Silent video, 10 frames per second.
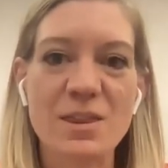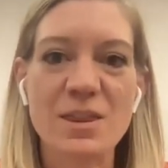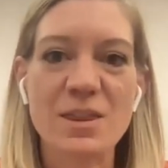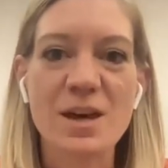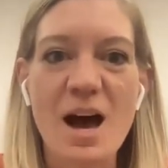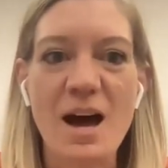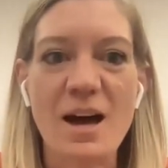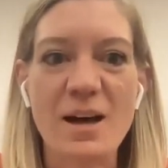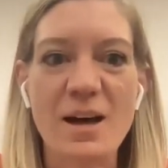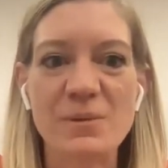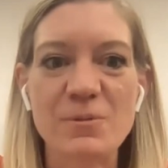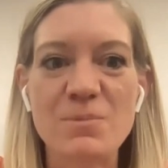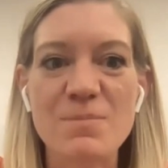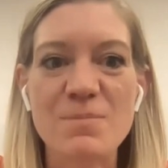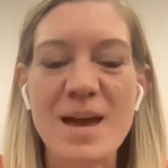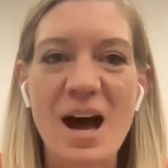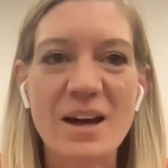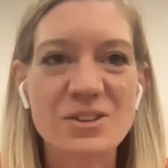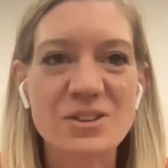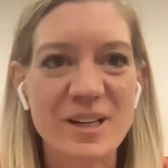with Maggie
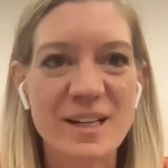Hug